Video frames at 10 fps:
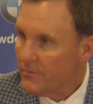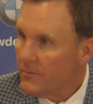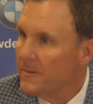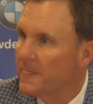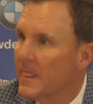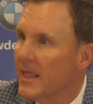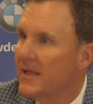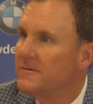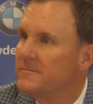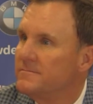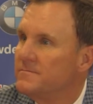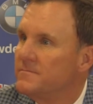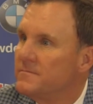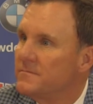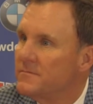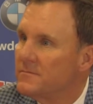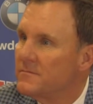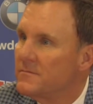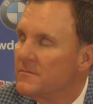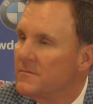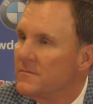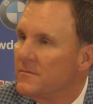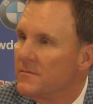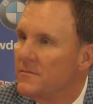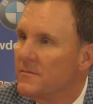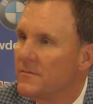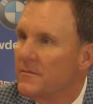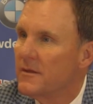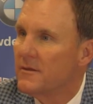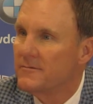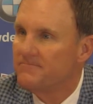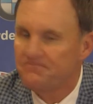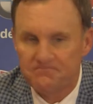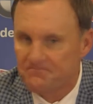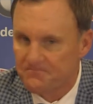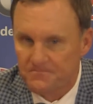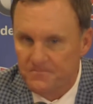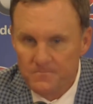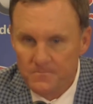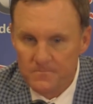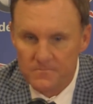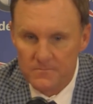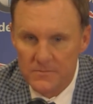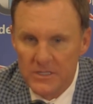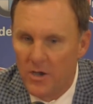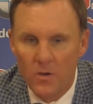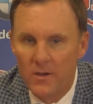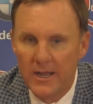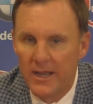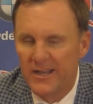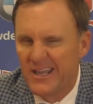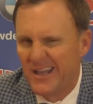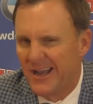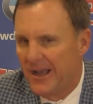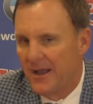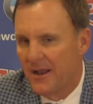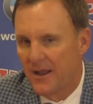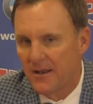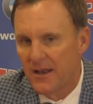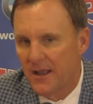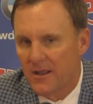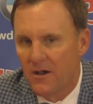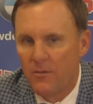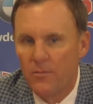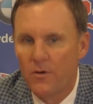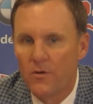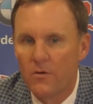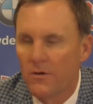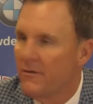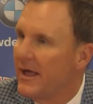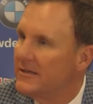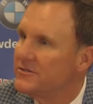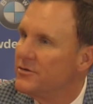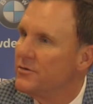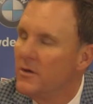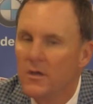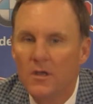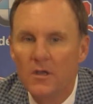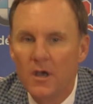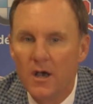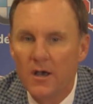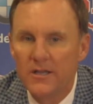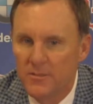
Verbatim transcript: is that a challenge to go back and forth like that between styles? No. I, again, I, I, I call bullcorn on that too. Uh, it's